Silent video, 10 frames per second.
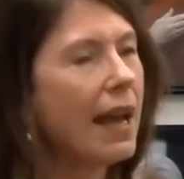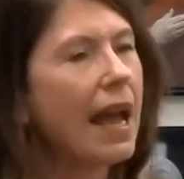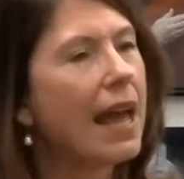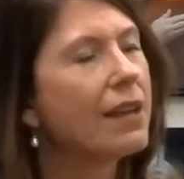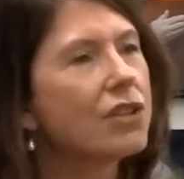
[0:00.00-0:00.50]

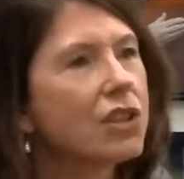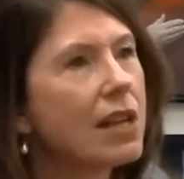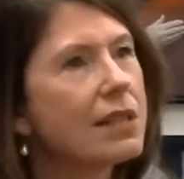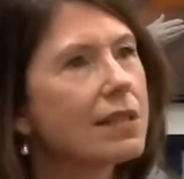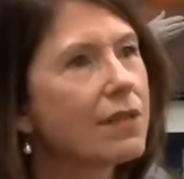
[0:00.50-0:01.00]
and
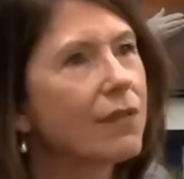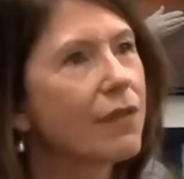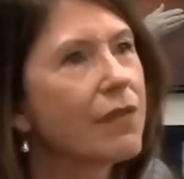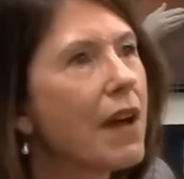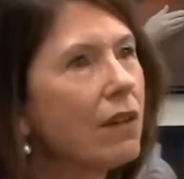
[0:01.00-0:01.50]
just
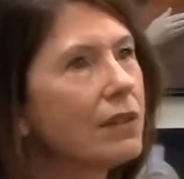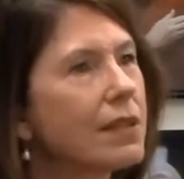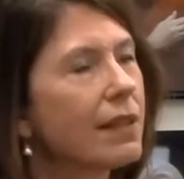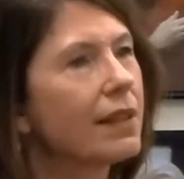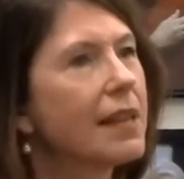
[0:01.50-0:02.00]

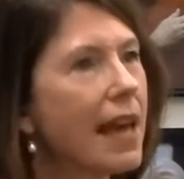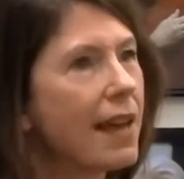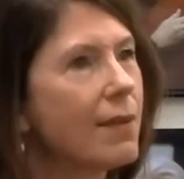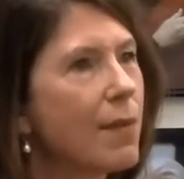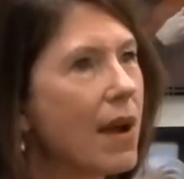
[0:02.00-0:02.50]
felt
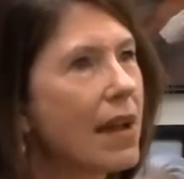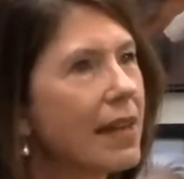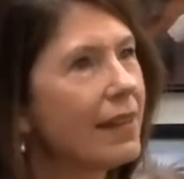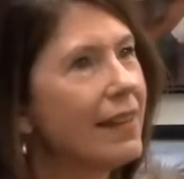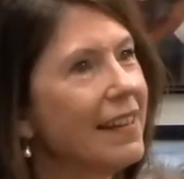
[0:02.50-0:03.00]
that my